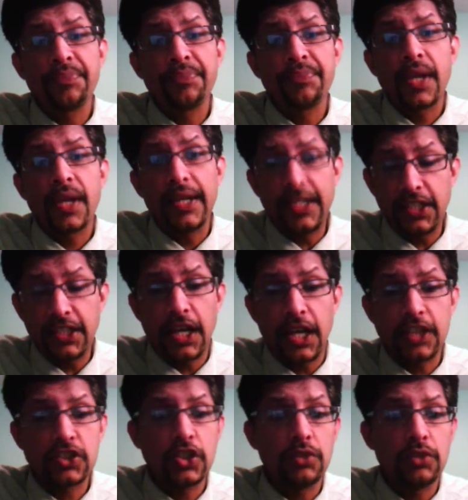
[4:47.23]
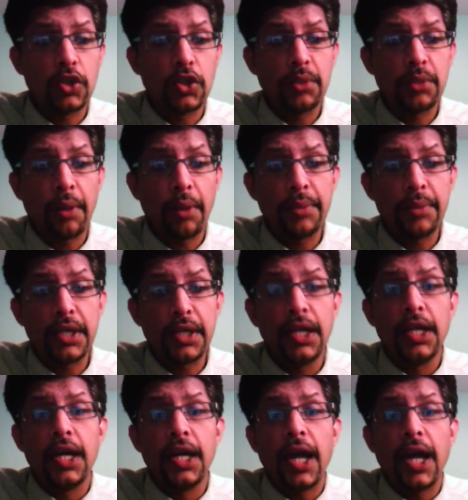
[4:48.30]
India, as you would remember,
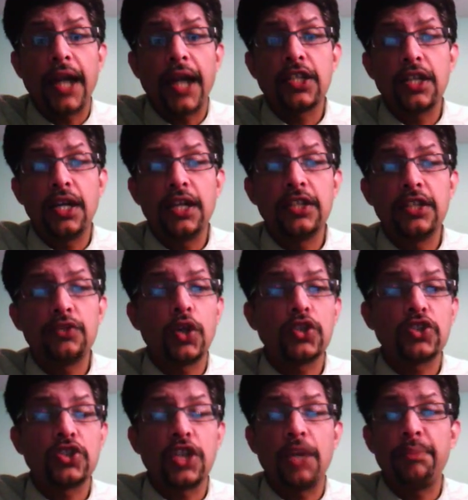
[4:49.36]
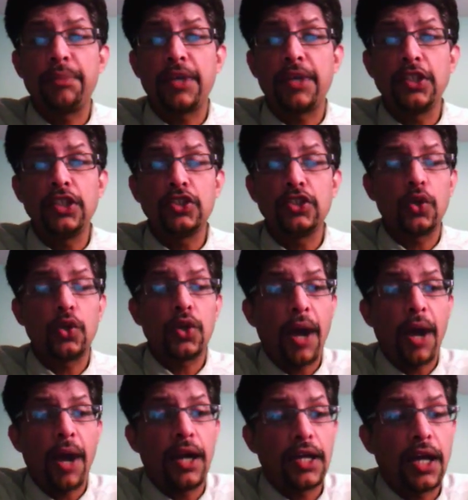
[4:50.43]
and it was Kagiso
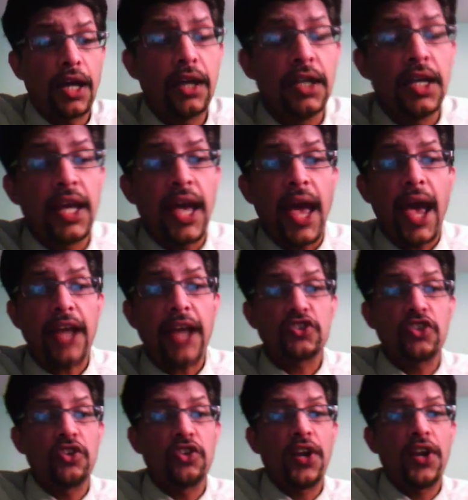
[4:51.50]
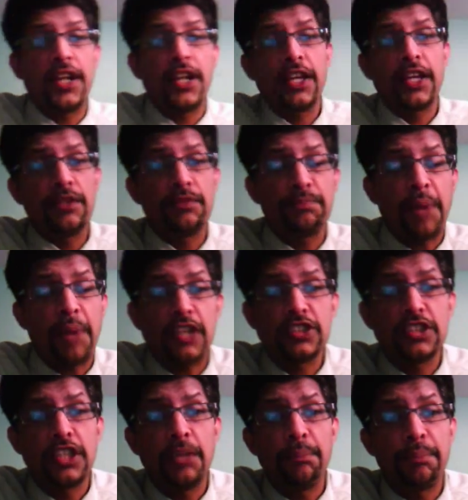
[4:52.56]
Rabada accelerating in
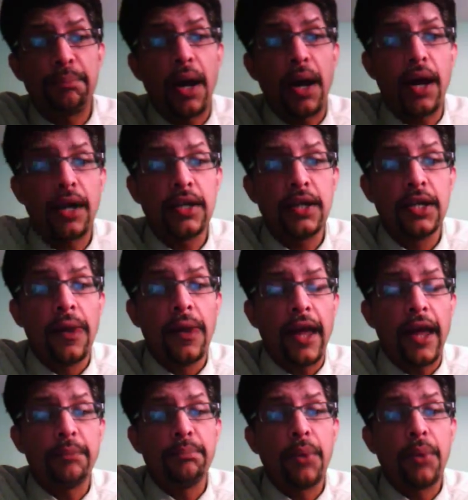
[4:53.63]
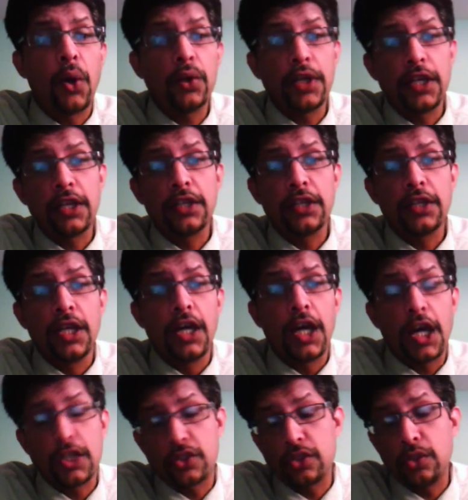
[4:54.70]
past the umpire and bowling
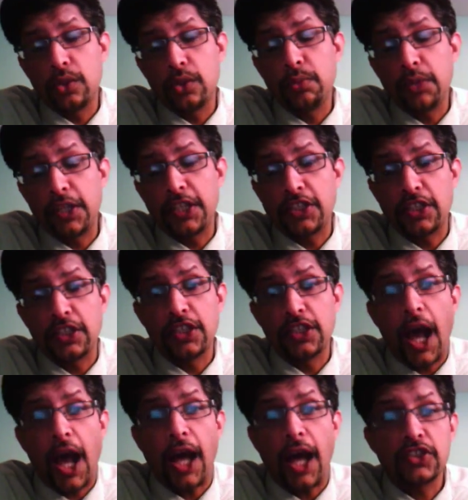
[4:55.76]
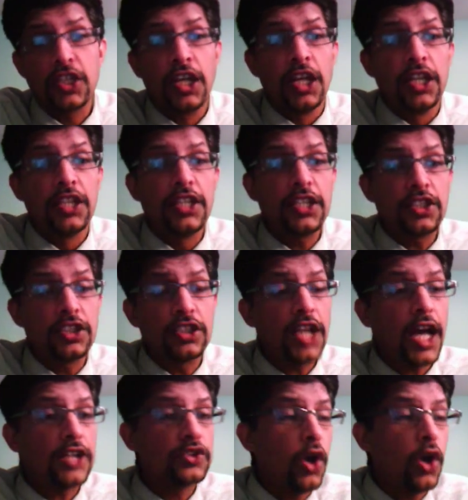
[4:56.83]
to Liton Das. Liton
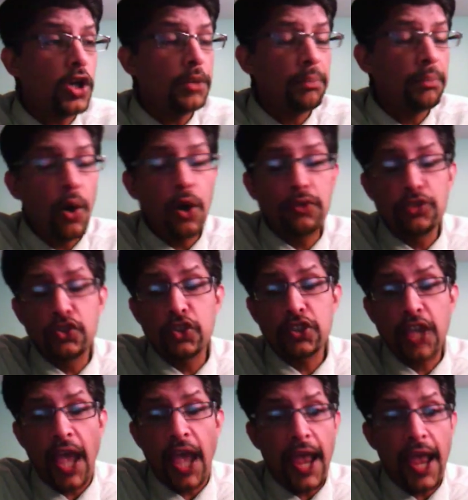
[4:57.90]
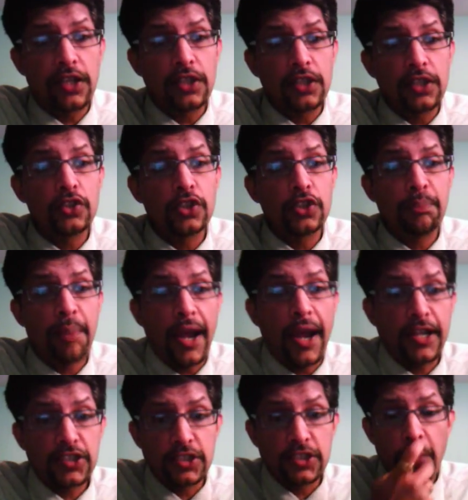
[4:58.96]
Das got a ball which was angled into the
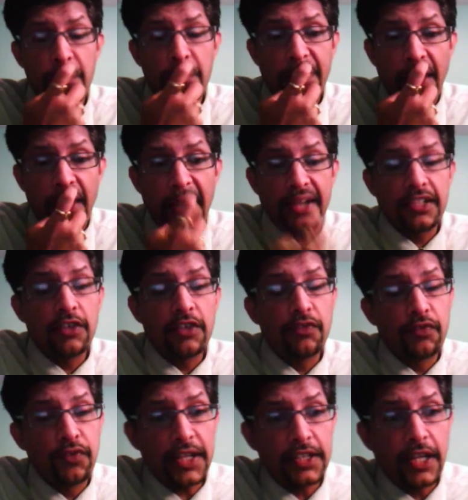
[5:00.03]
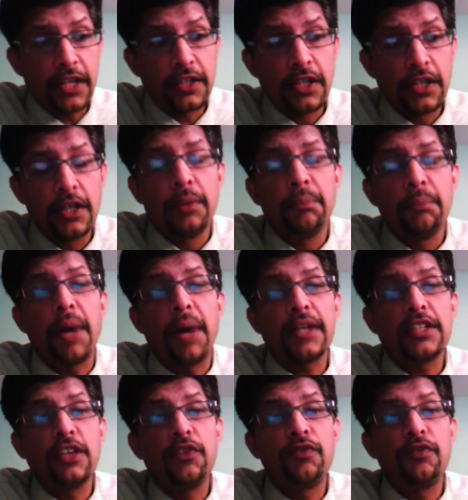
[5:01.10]
pads, and he flicked it,
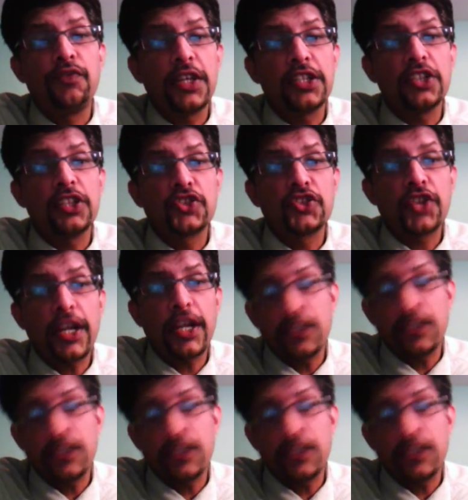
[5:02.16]
but he flicked it straight to